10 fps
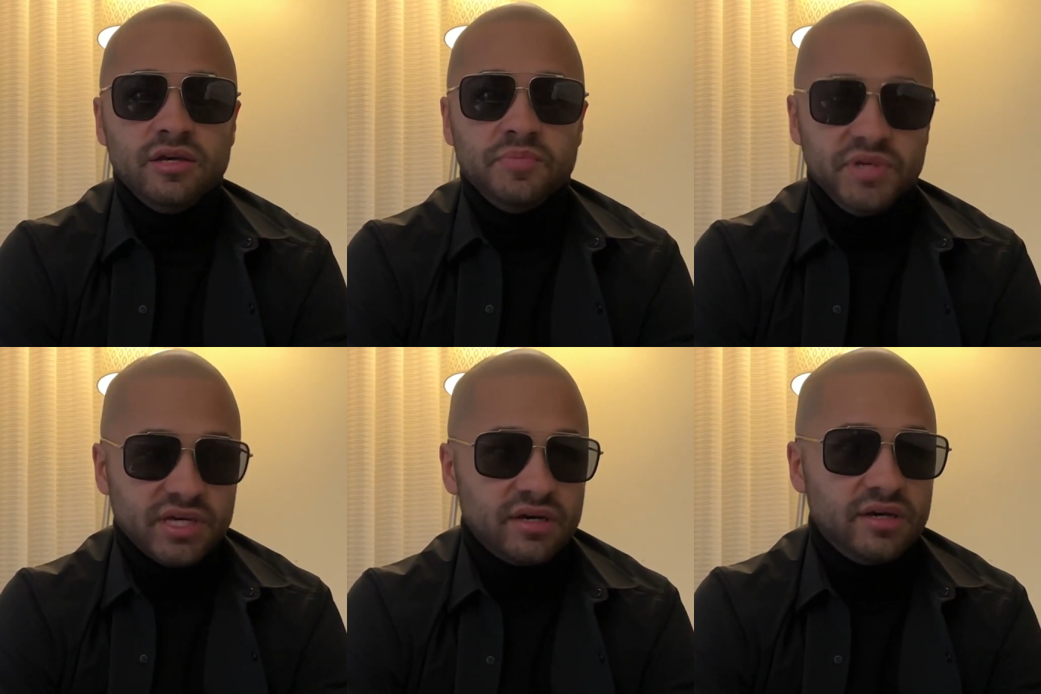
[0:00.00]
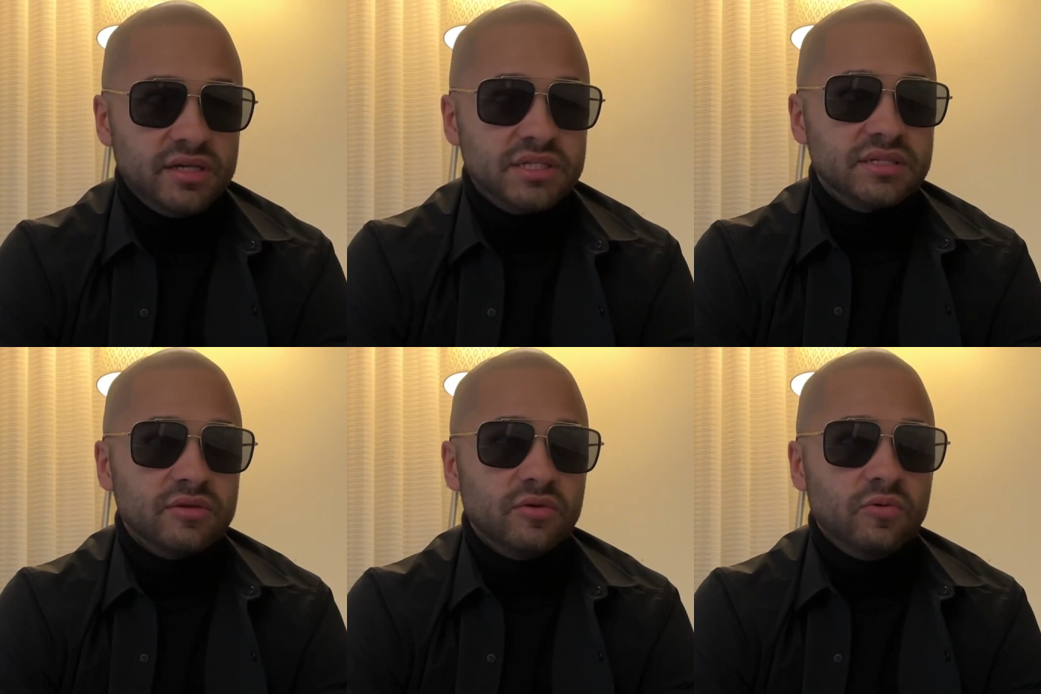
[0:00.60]
because
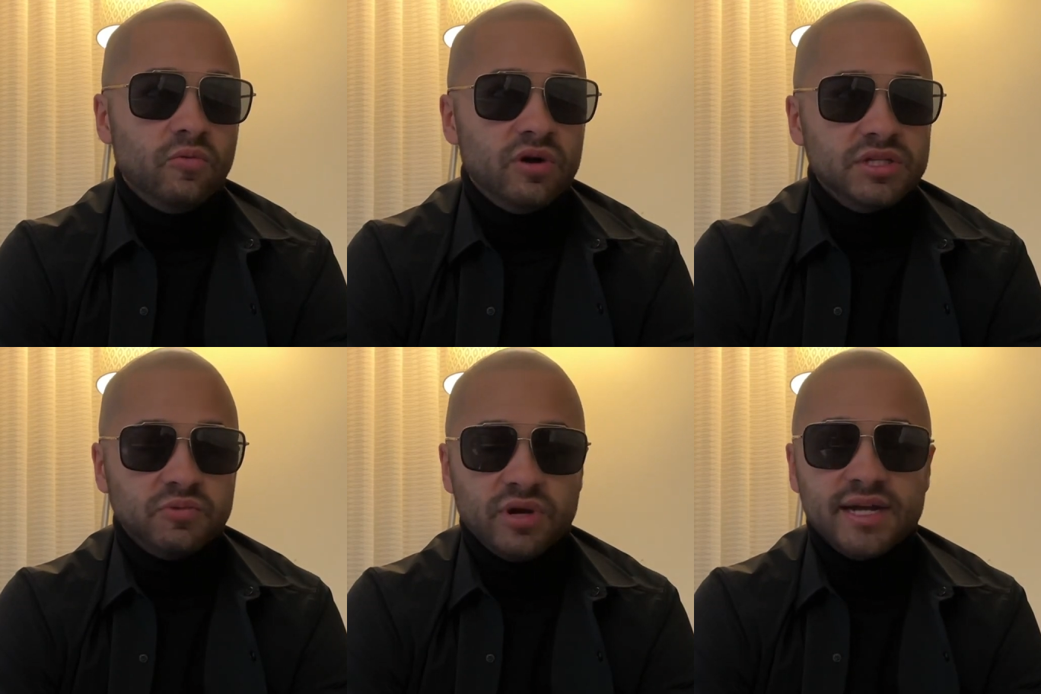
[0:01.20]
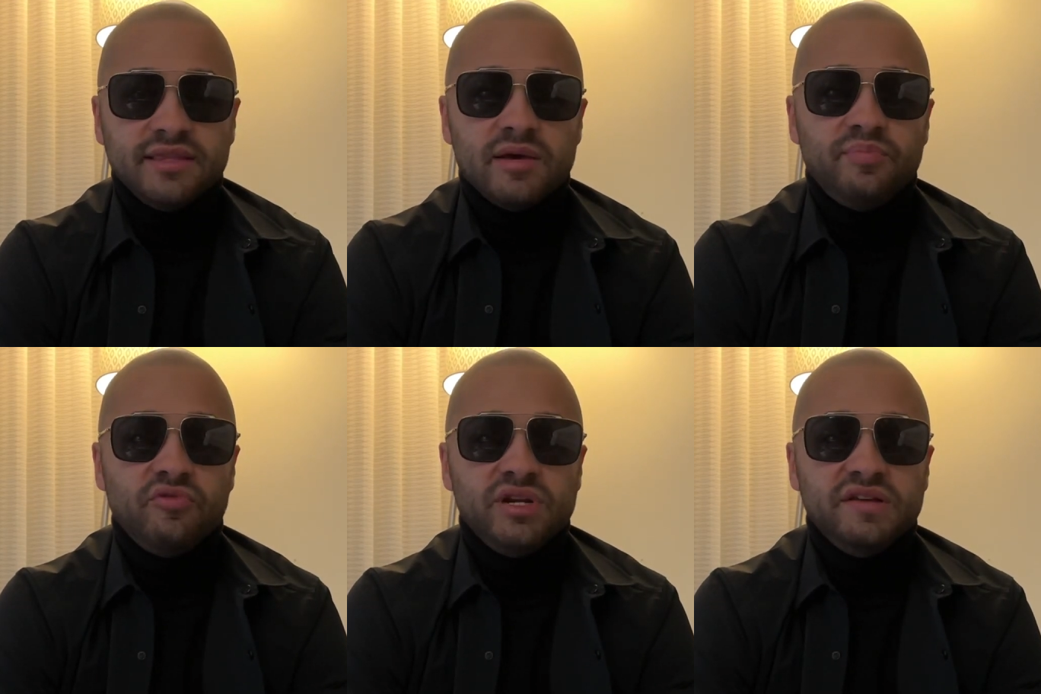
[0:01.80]
once we're at that
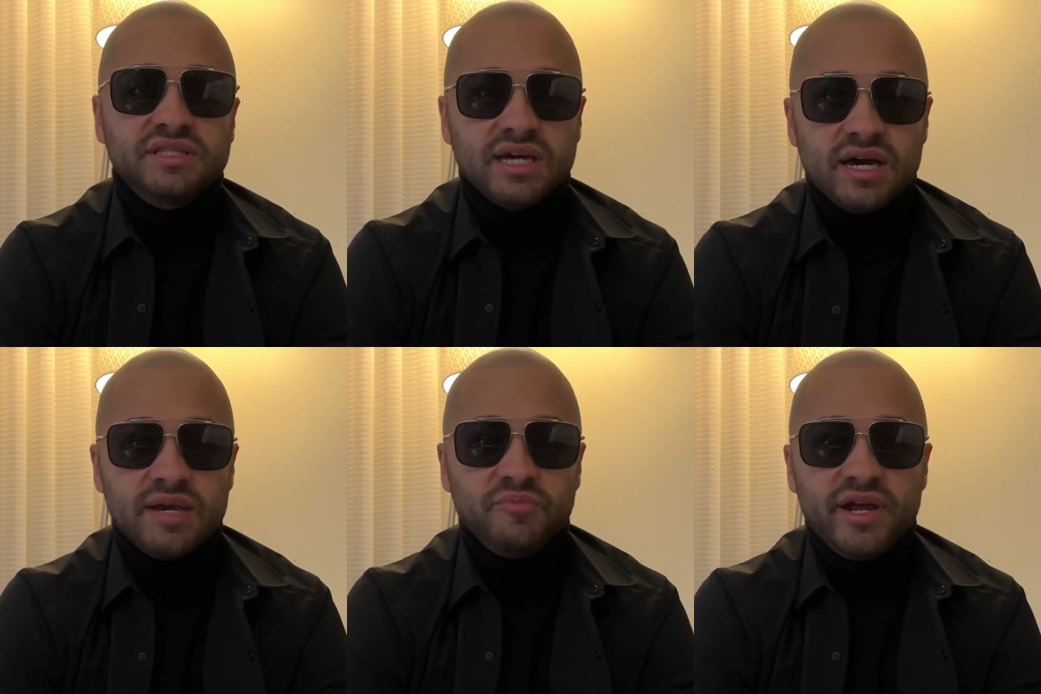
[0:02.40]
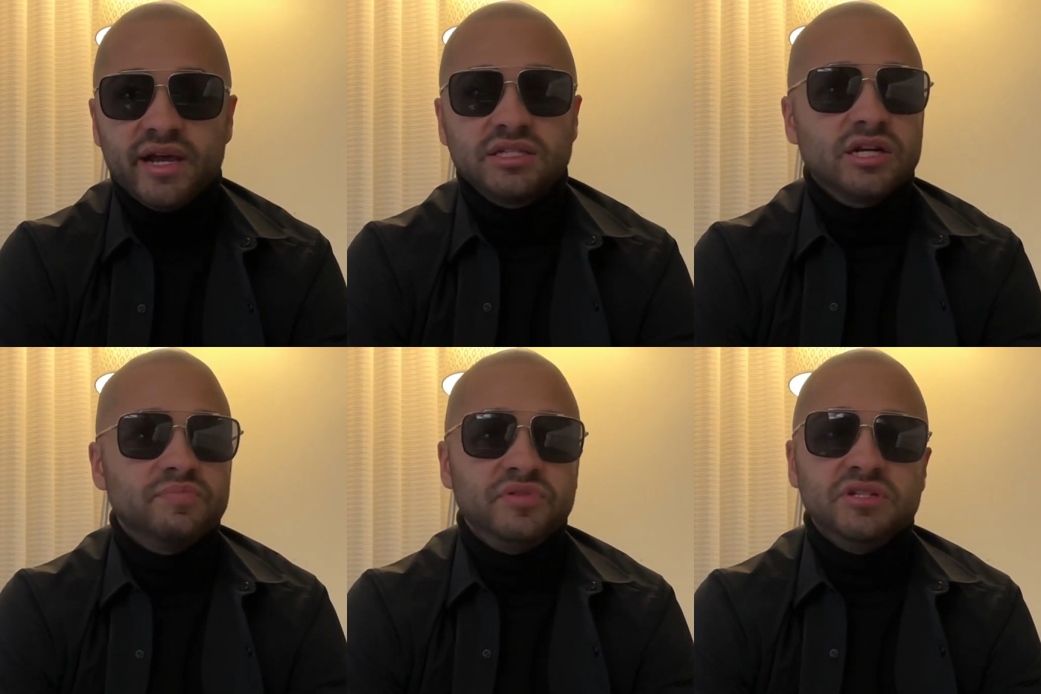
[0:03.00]
point in time where
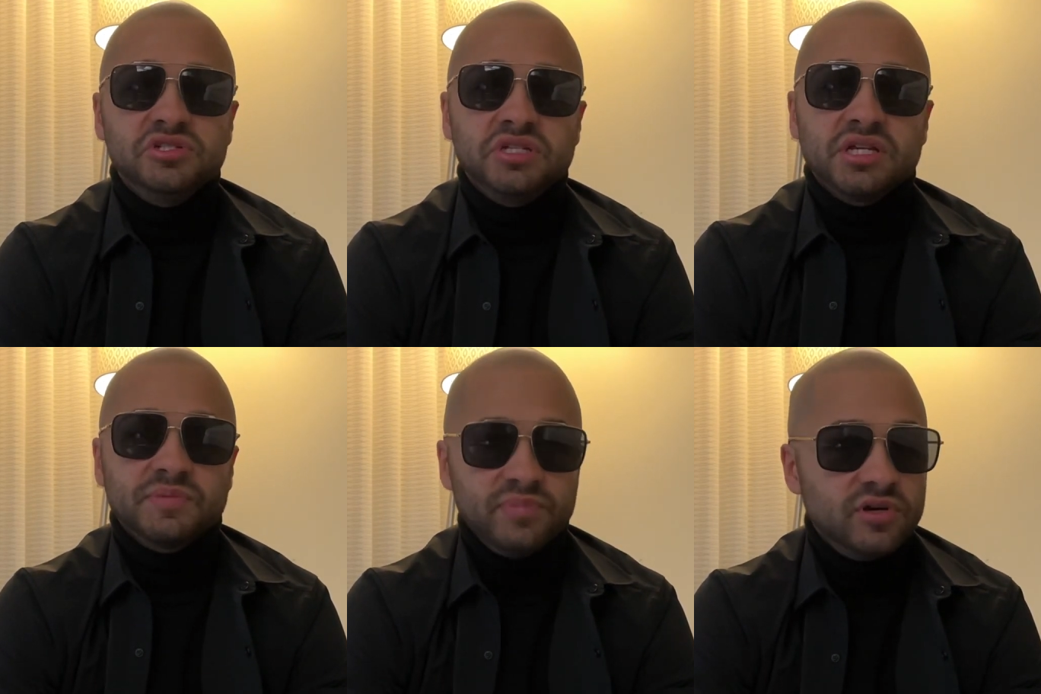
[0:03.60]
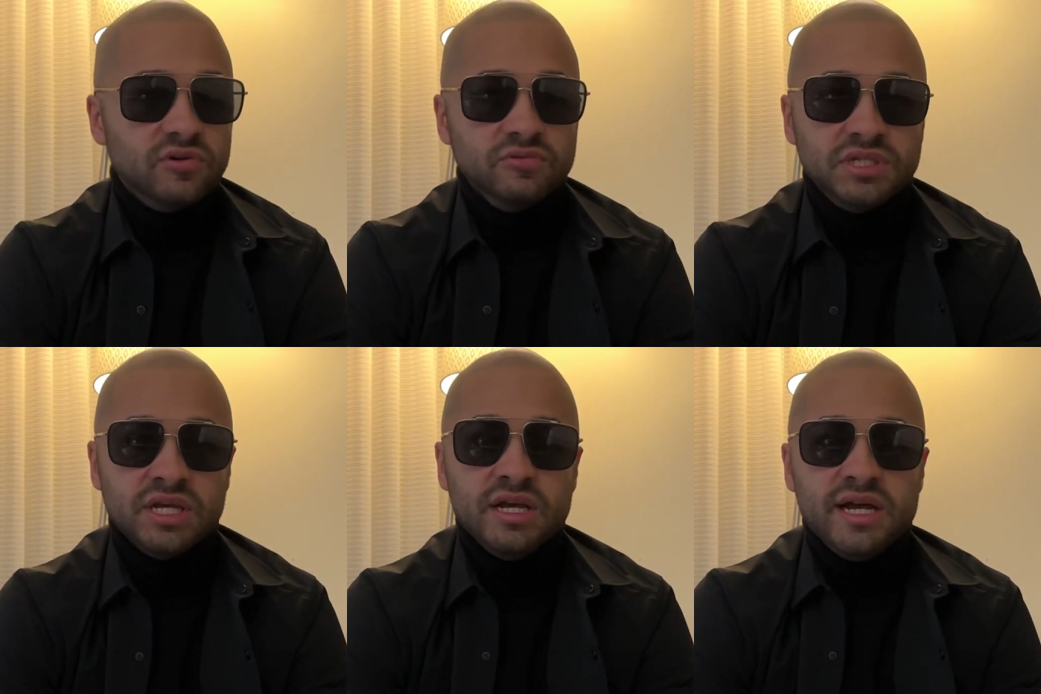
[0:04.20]
XRP just
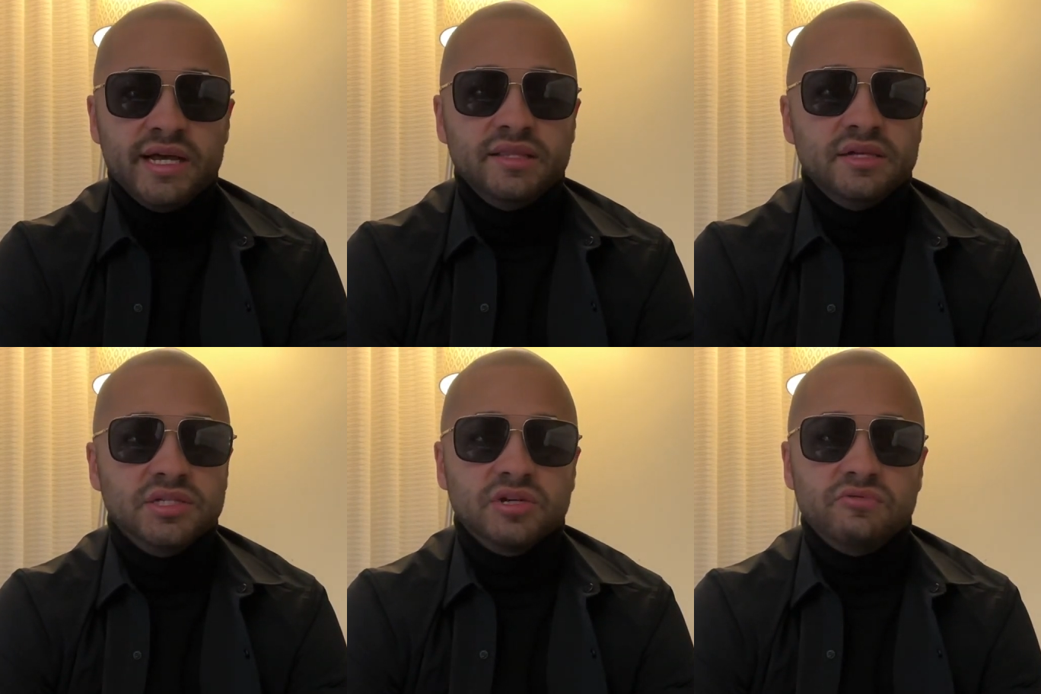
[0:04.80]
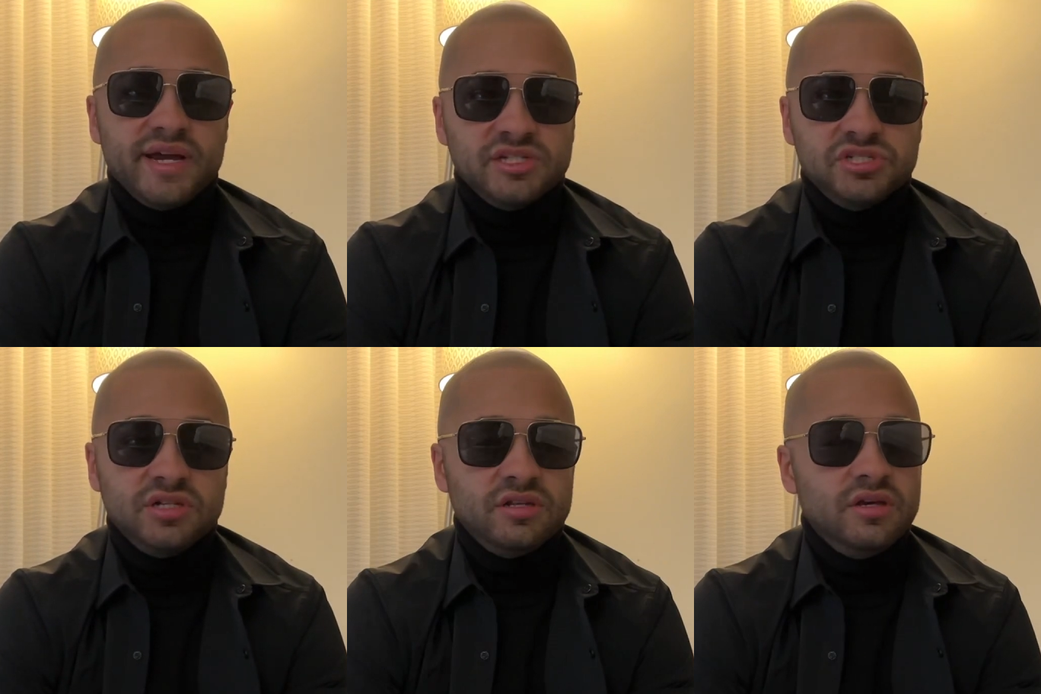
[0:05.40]
explodes and it does a
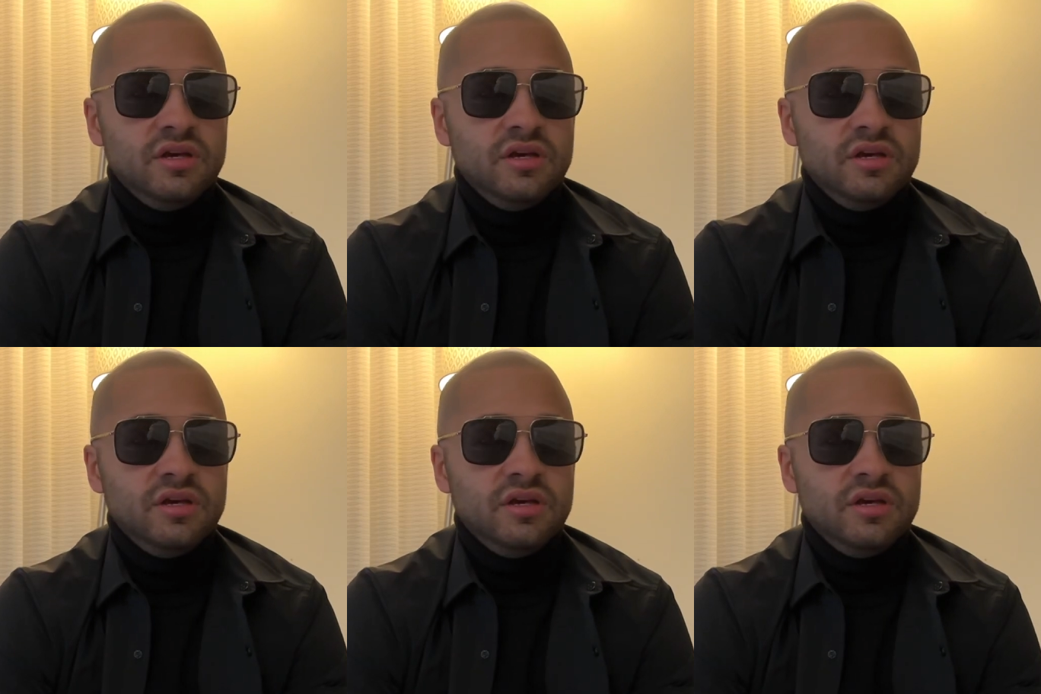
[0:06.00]
correction,